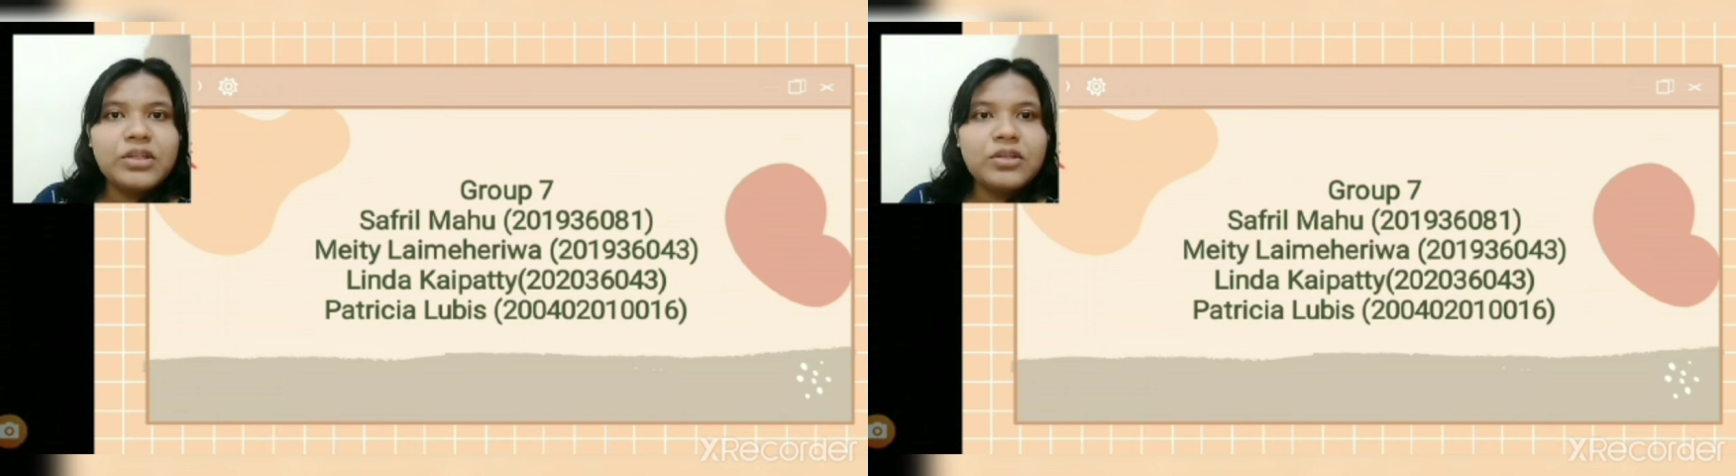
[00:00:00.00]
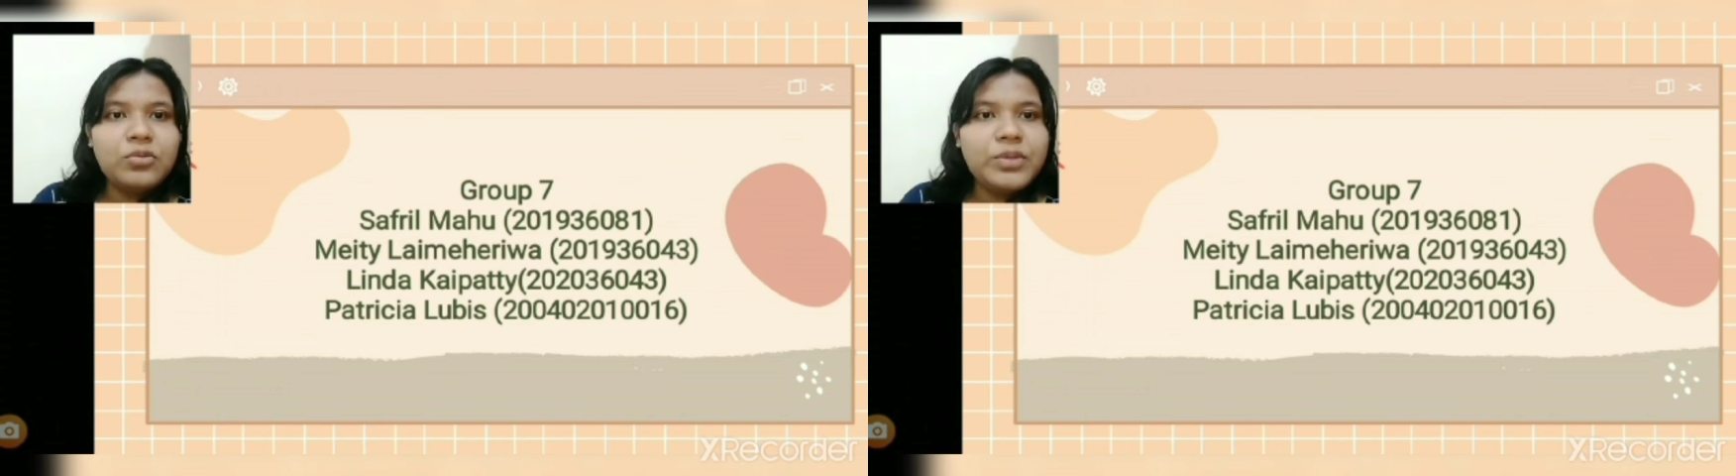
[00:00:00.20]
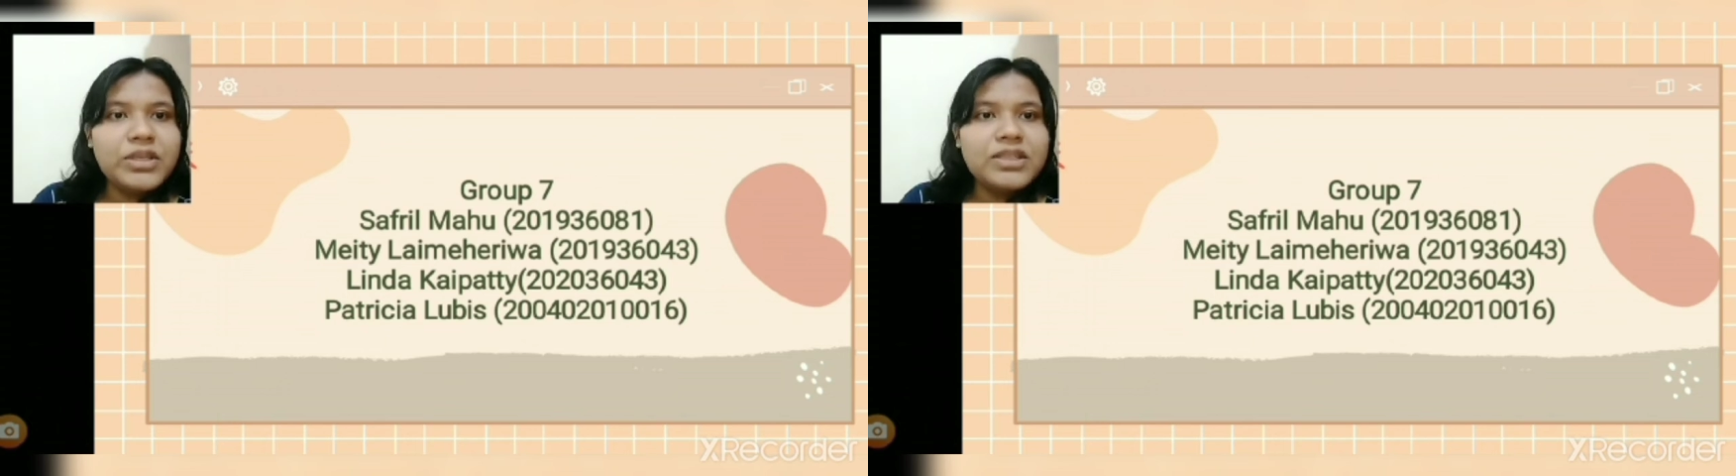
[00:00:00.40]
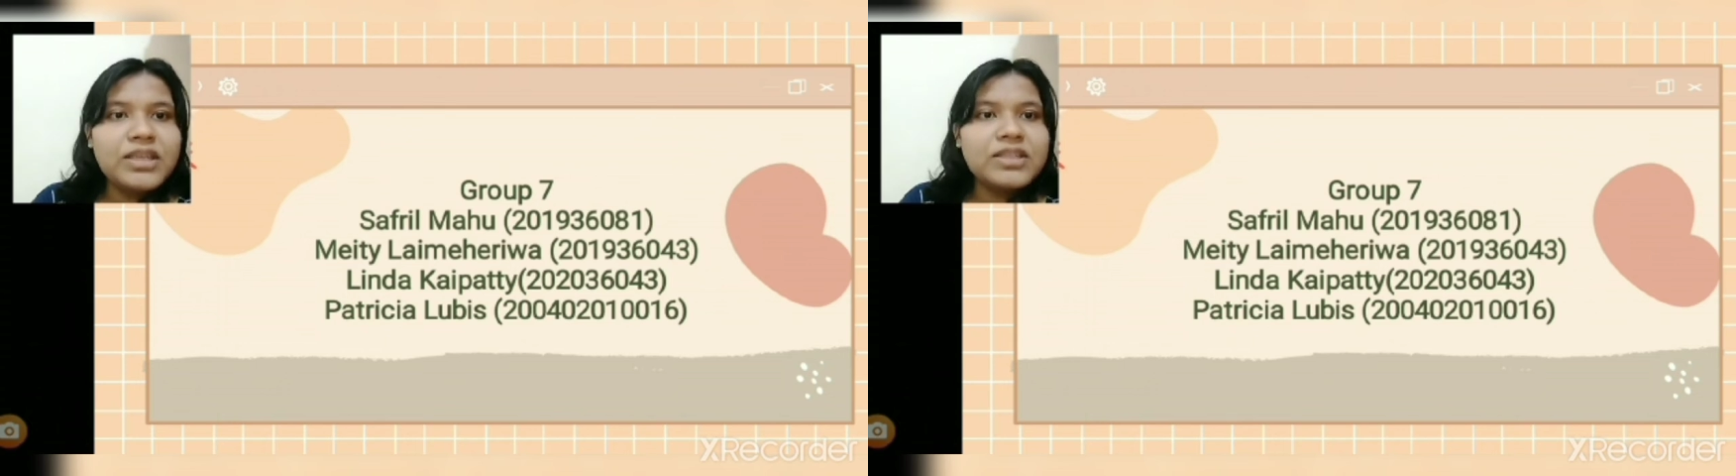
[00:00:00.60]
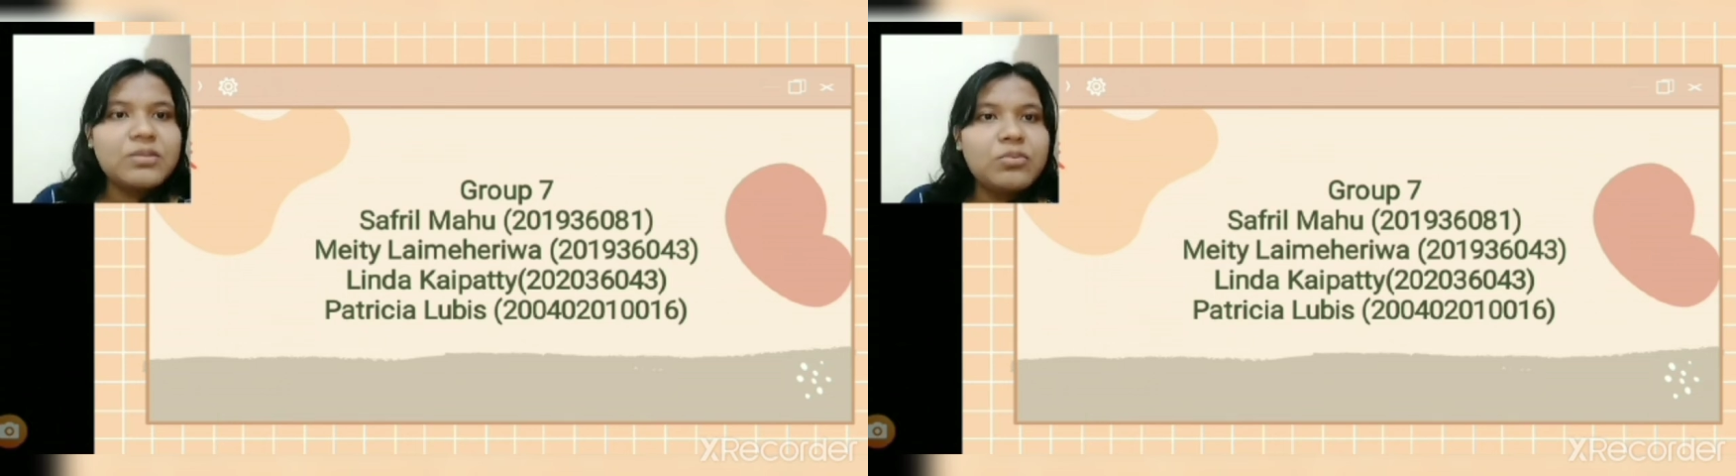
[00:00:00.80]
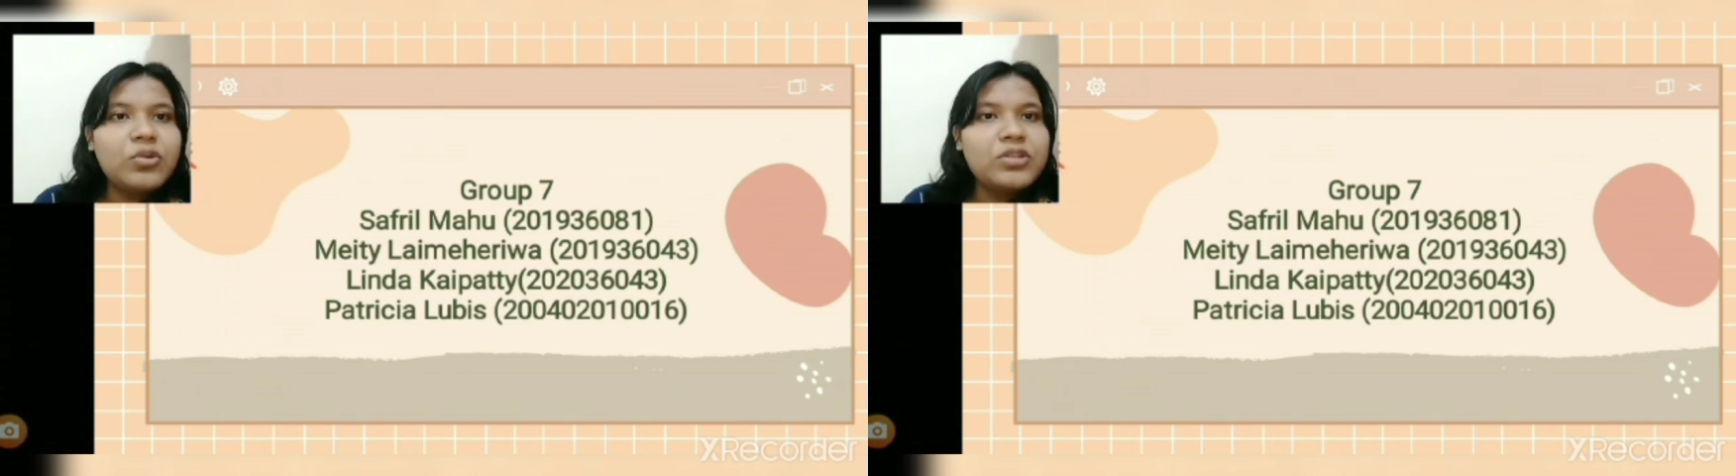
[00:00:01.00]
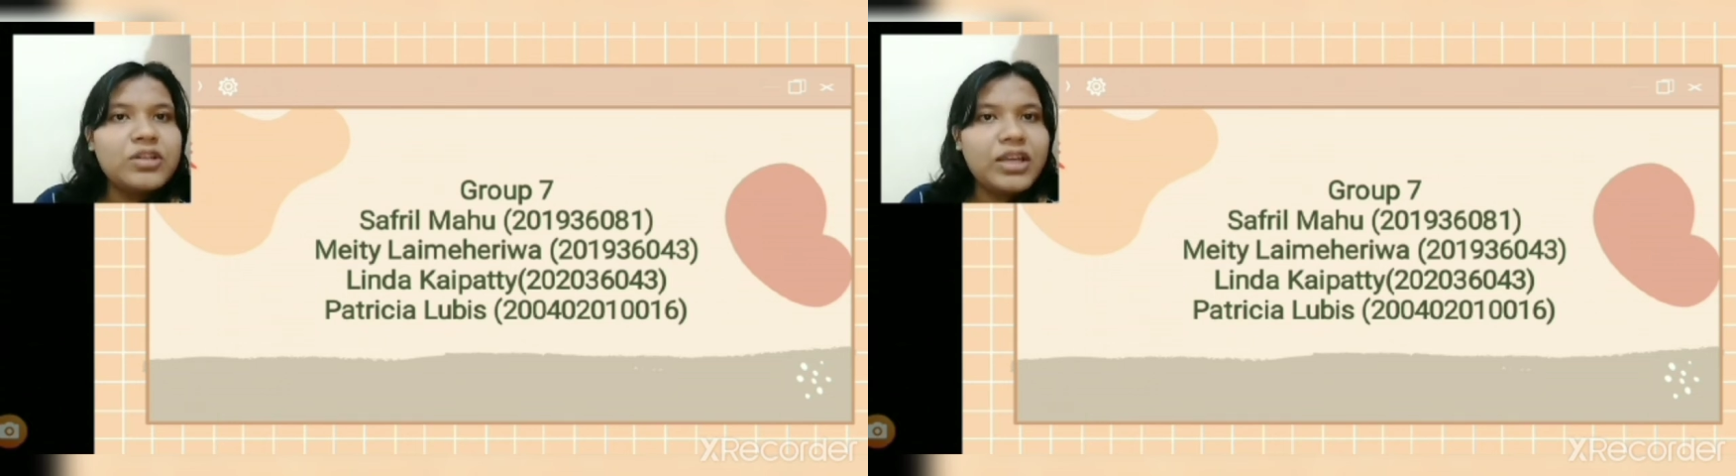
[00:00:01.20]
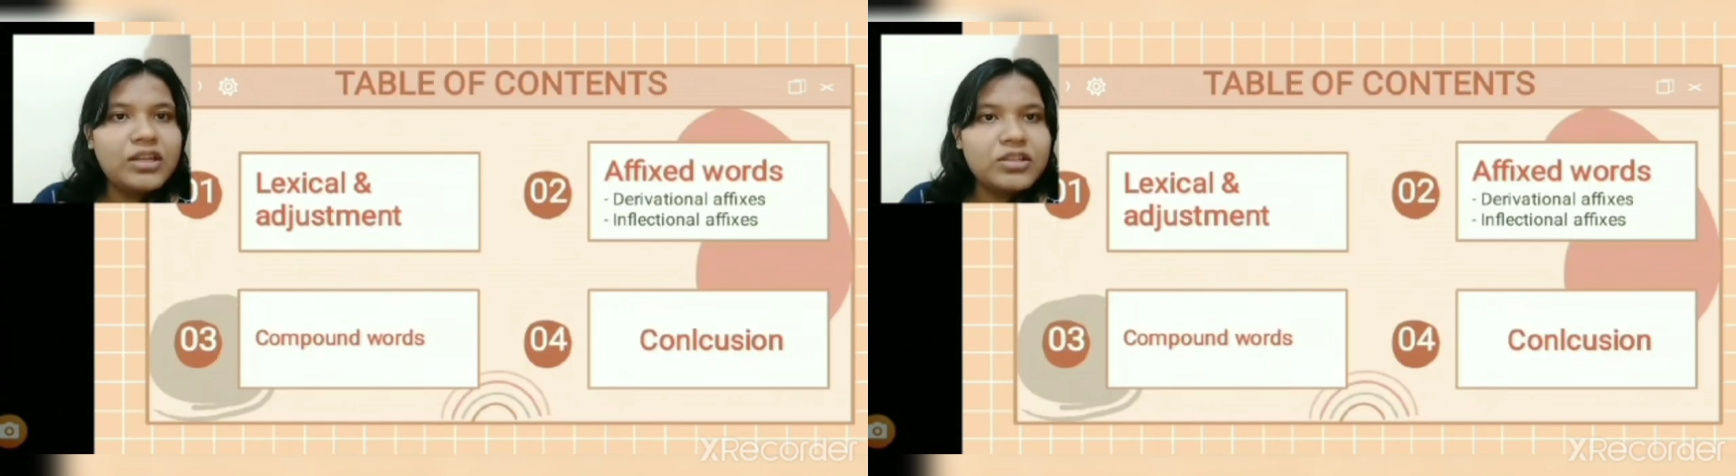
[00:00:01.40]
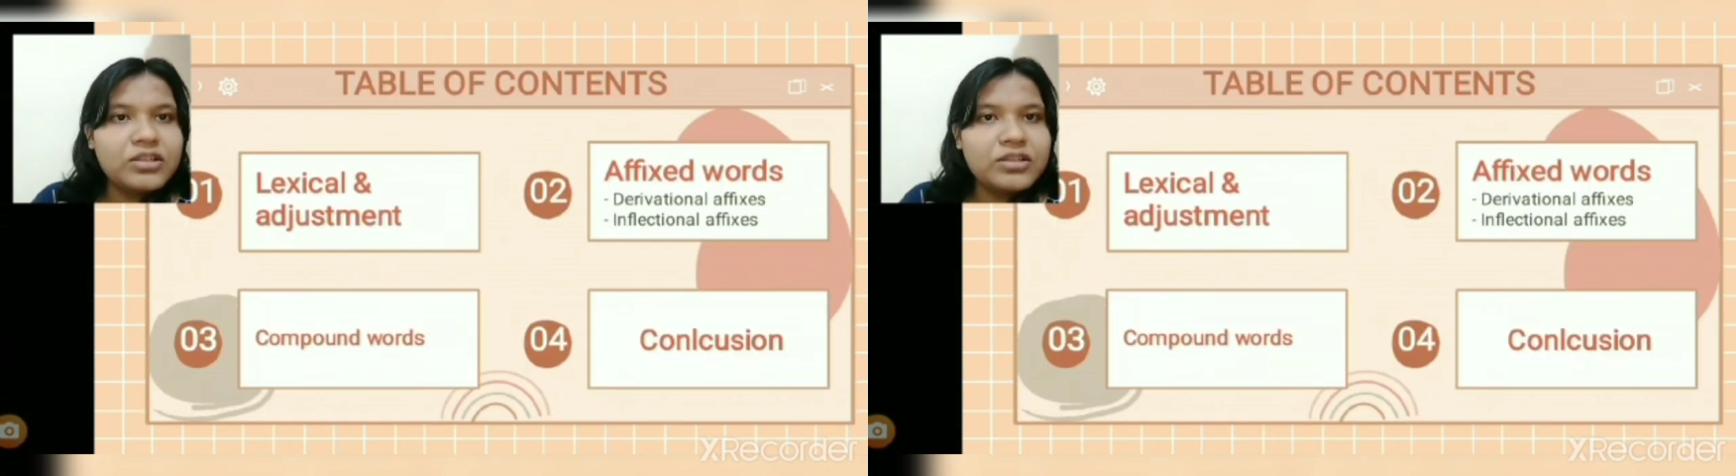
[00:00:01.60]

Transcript: Lubis as a moderator.